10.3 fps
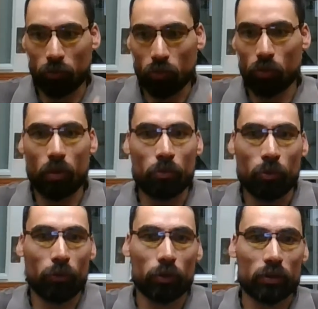to
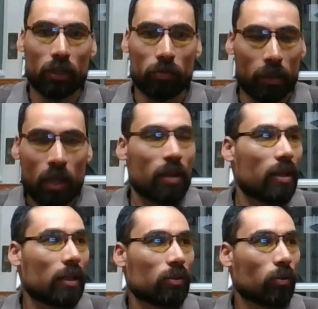improve yourself, but
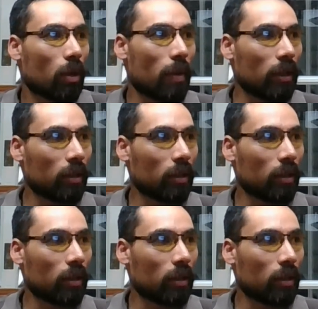that is what I meant.